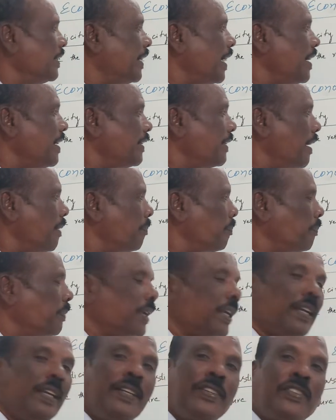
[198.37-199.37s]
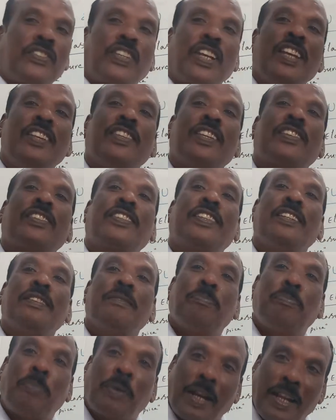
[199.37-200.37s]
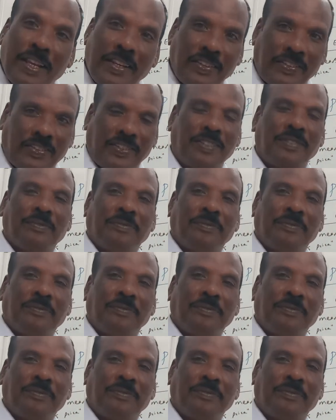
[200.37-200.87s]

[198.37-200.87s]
Delta P changes in price.